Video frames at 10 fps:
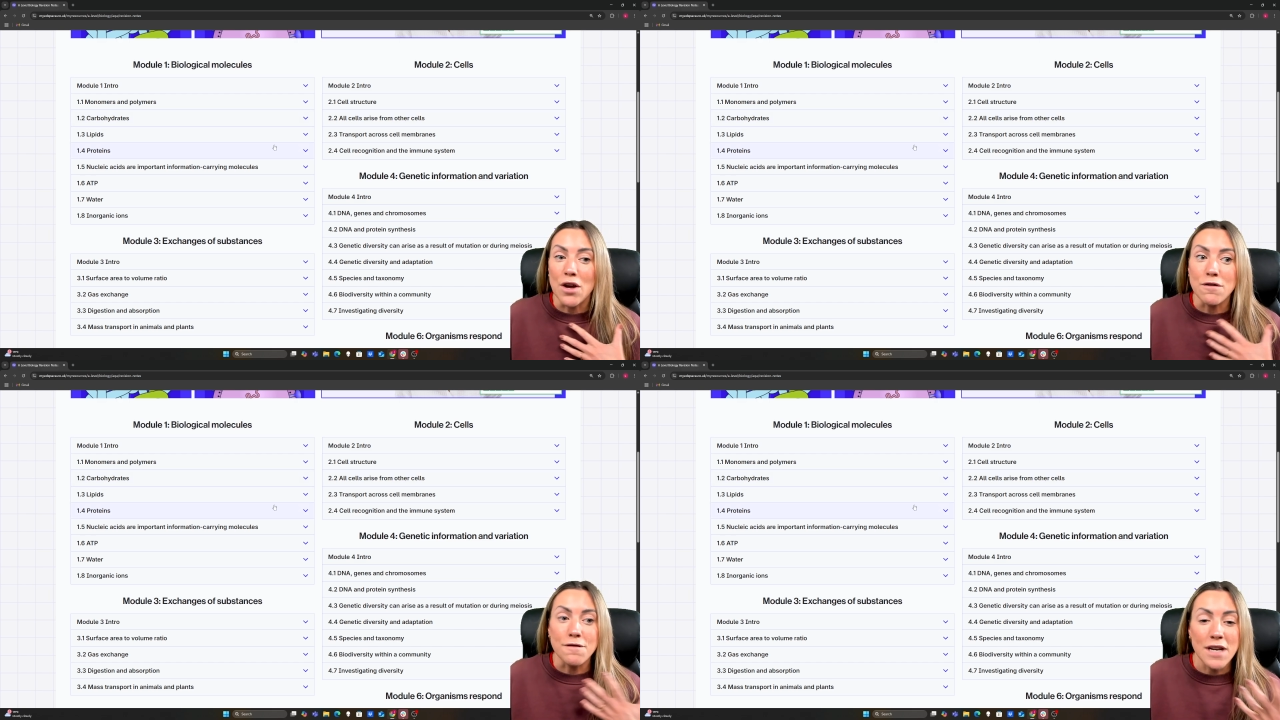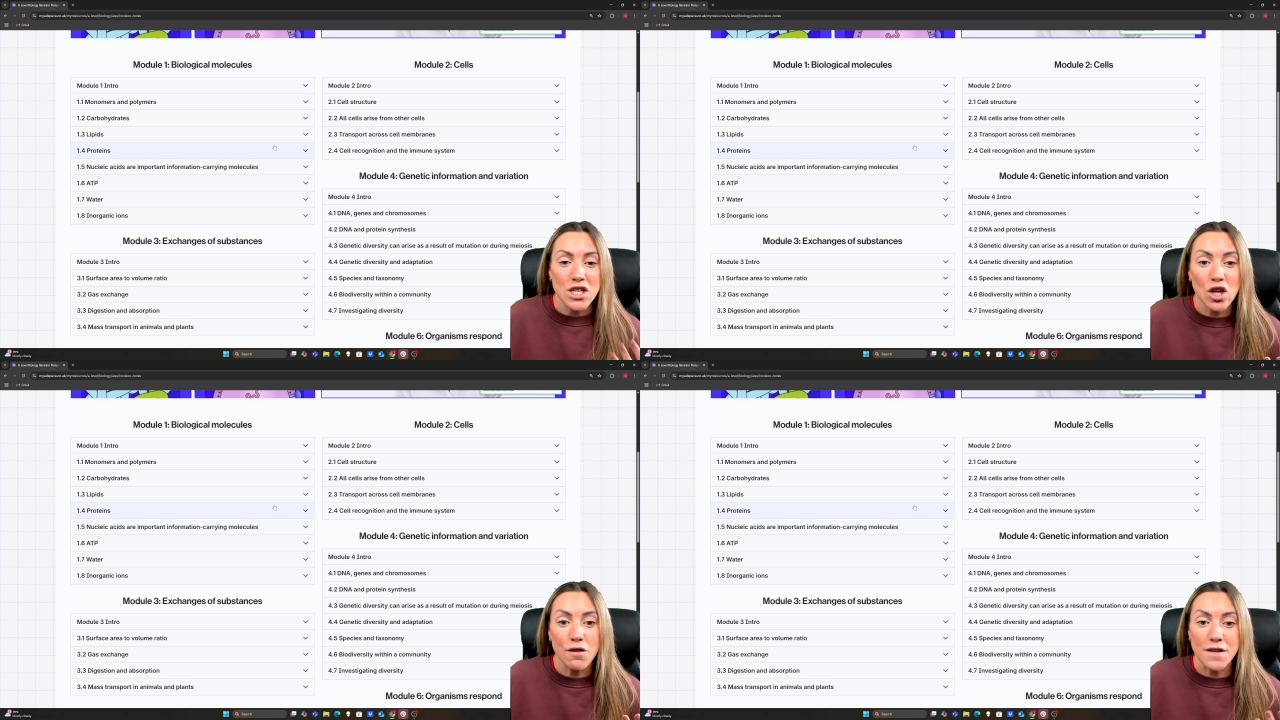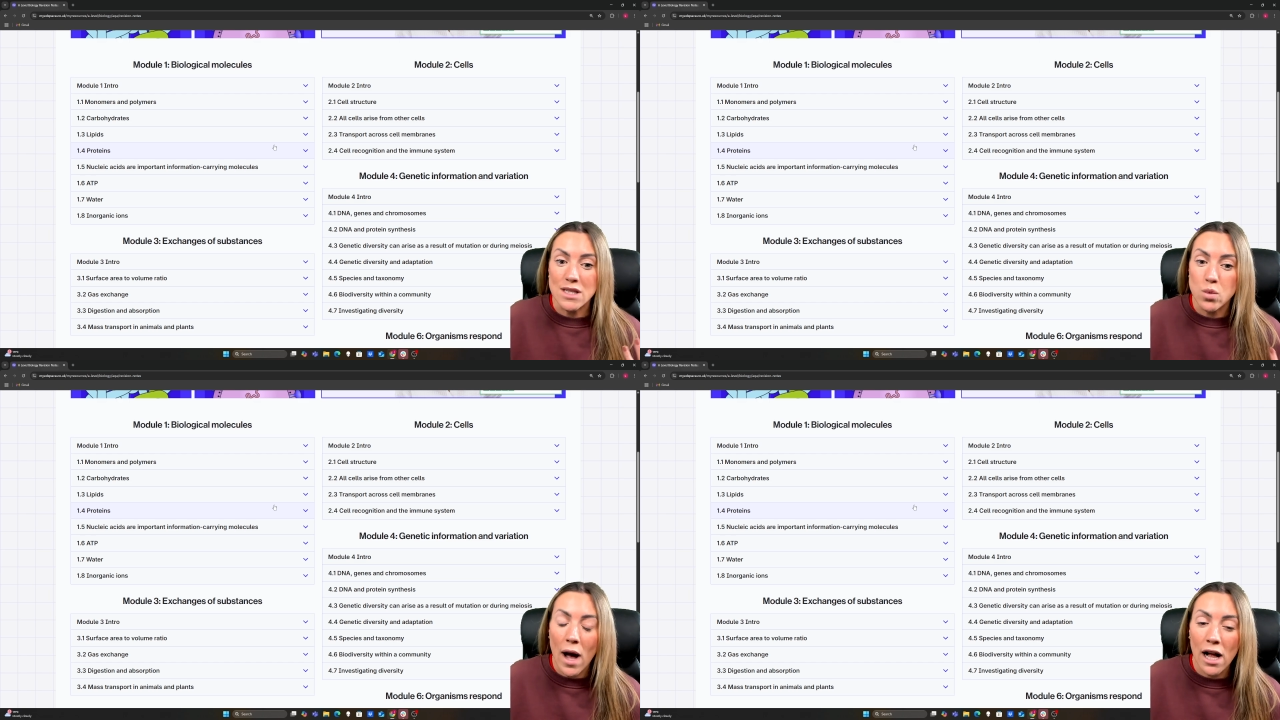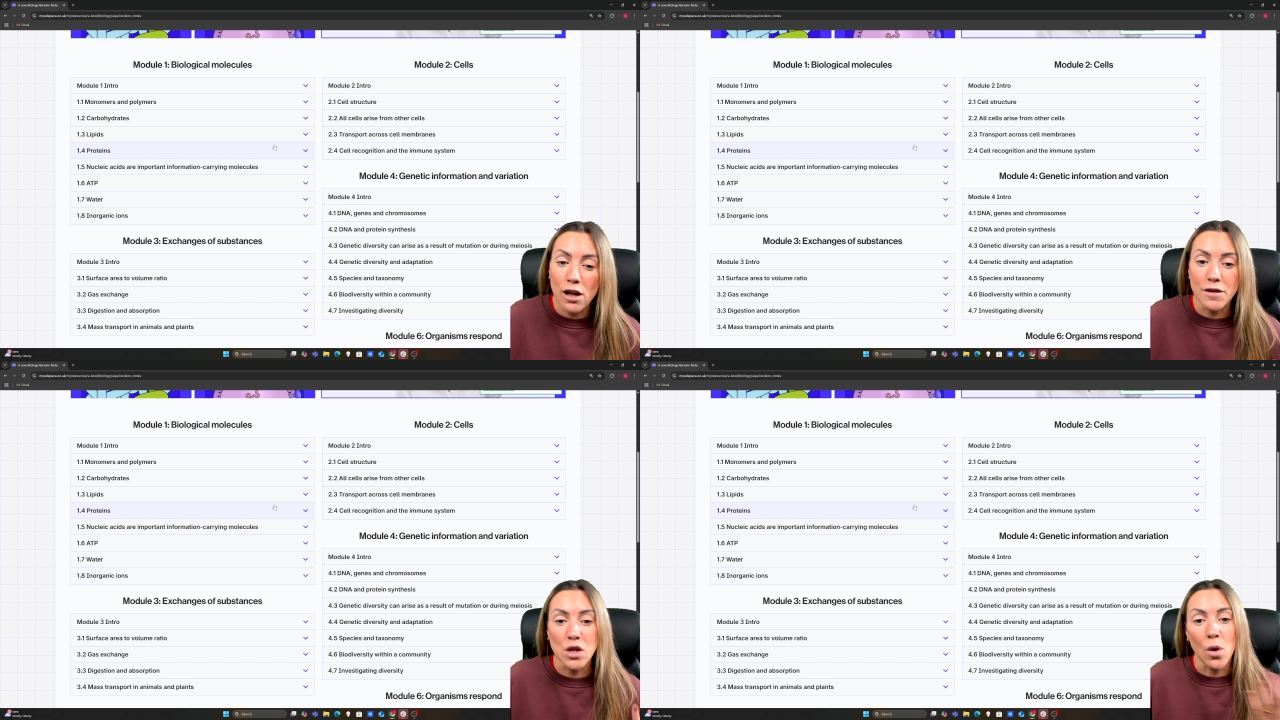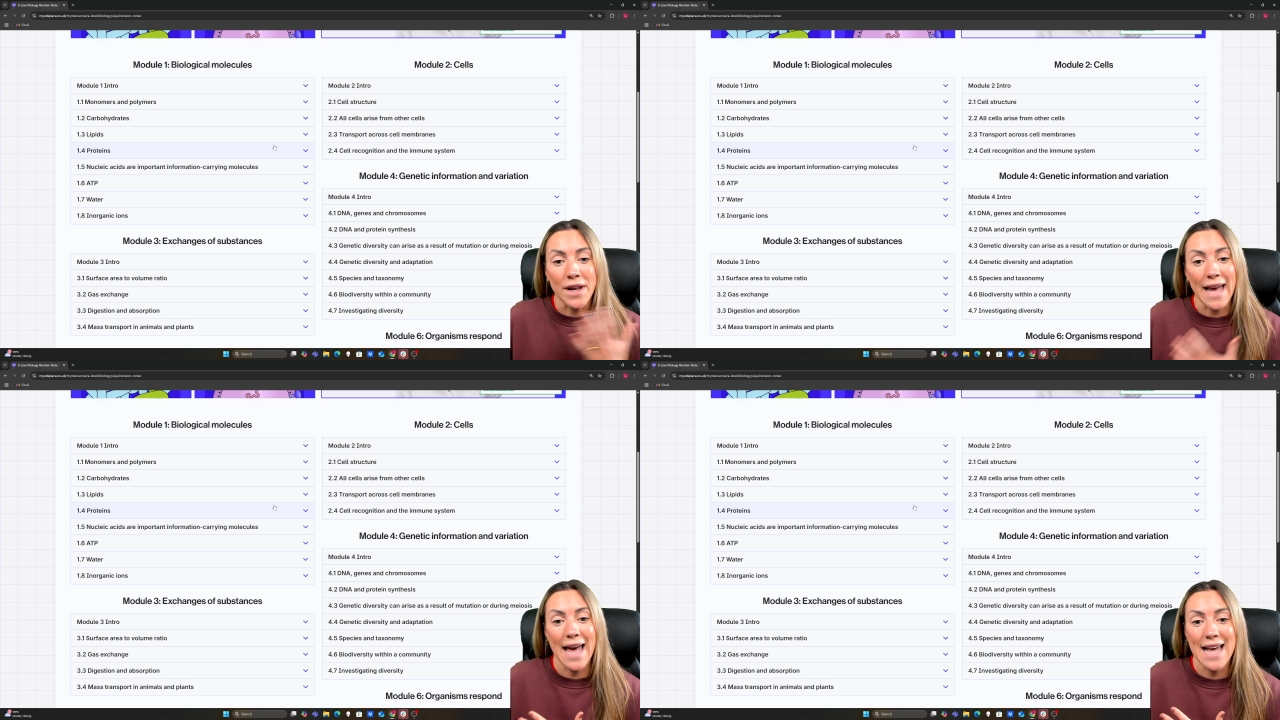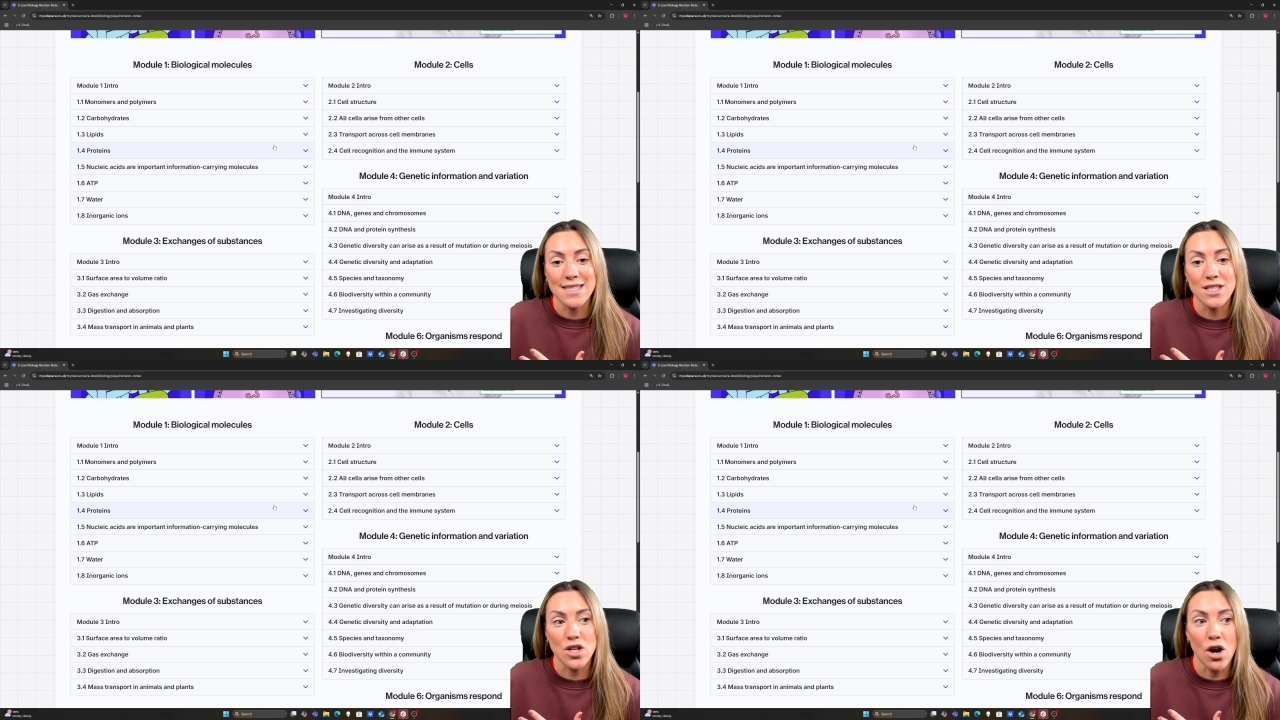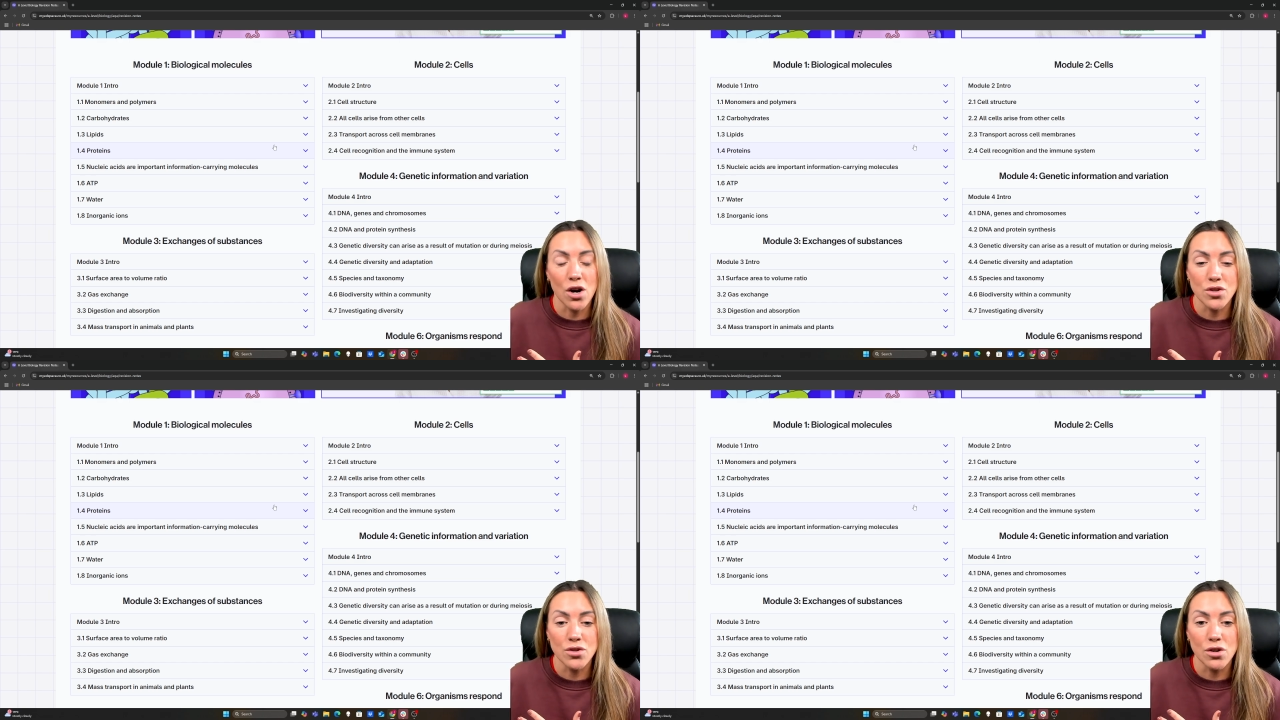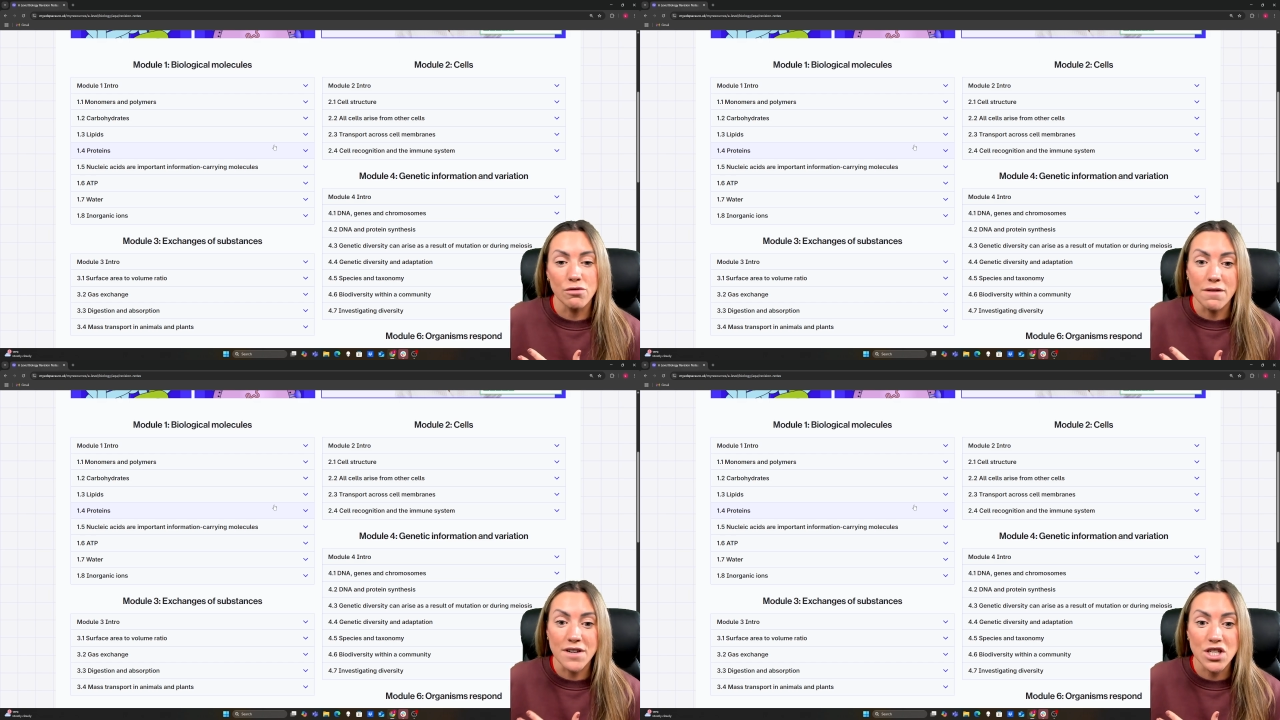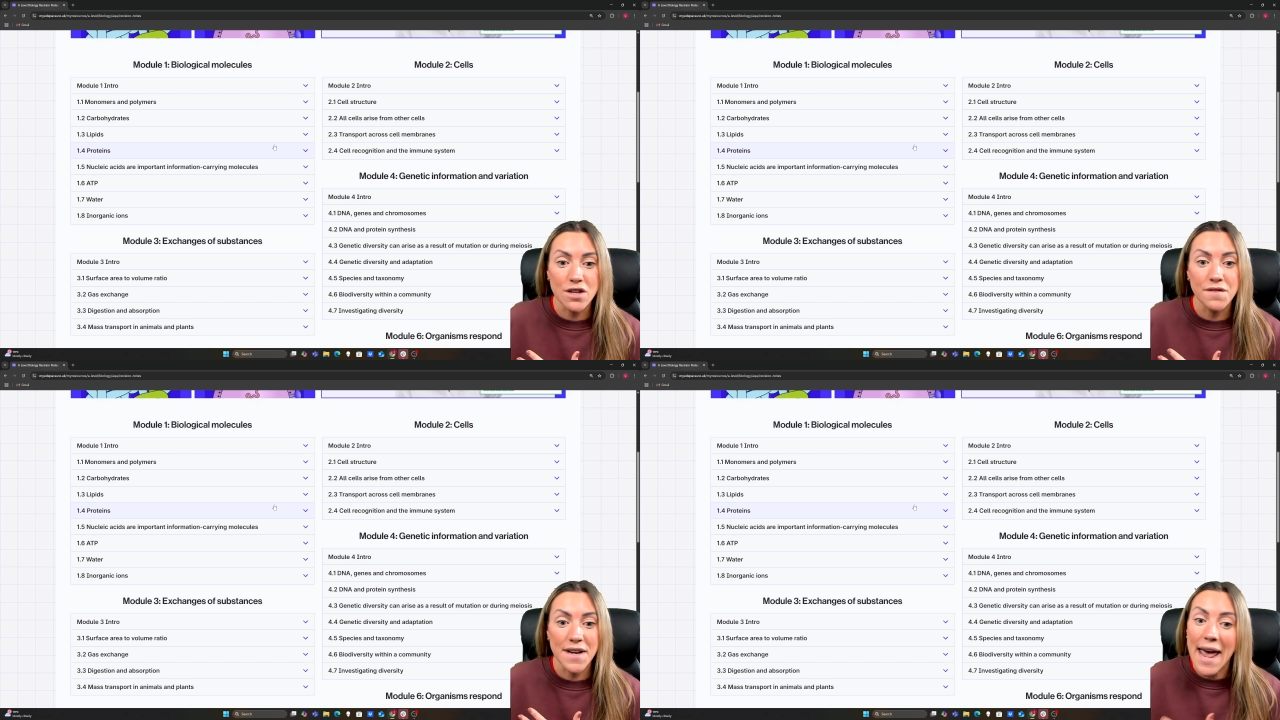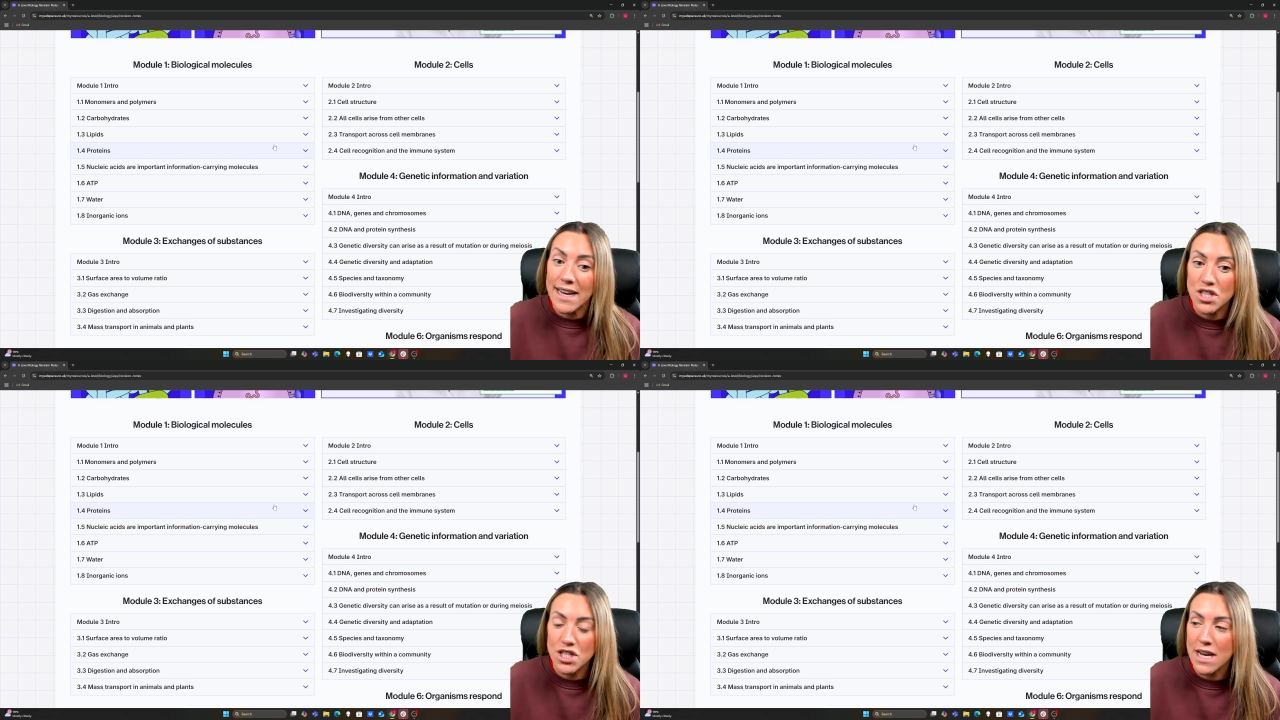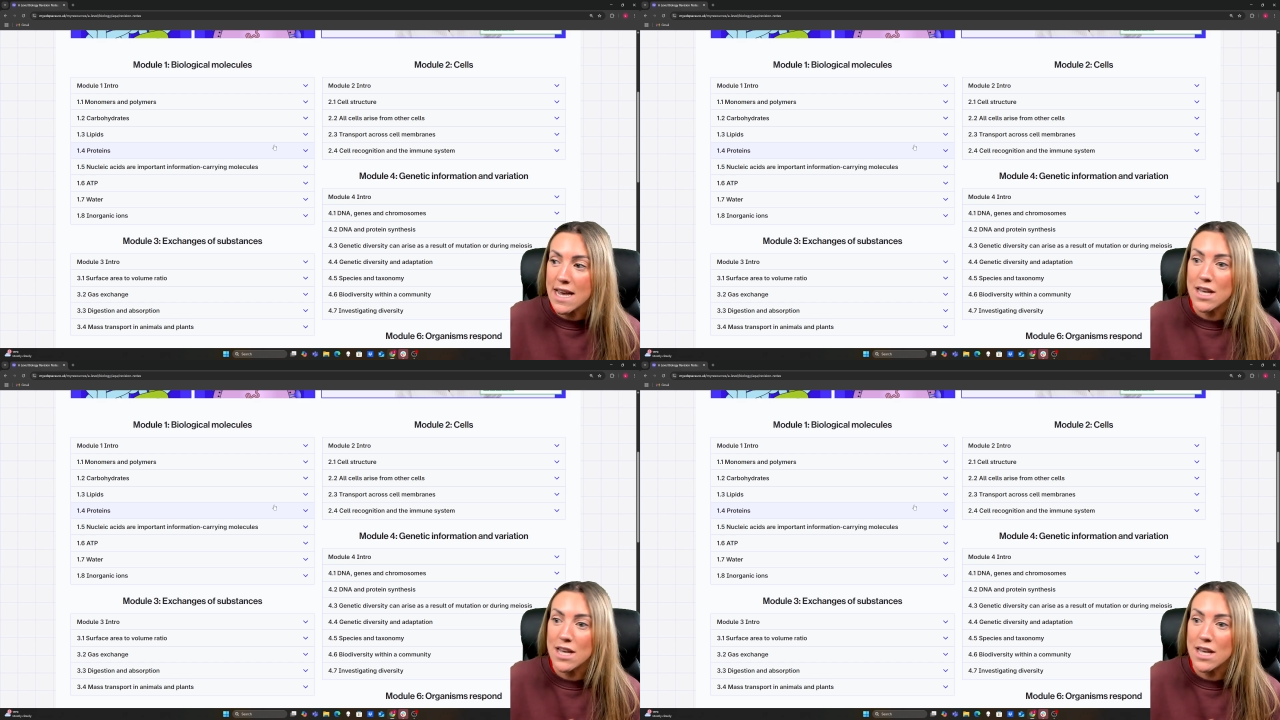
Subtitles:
finishing off year 12 and you want to get a head start on your revision for next year,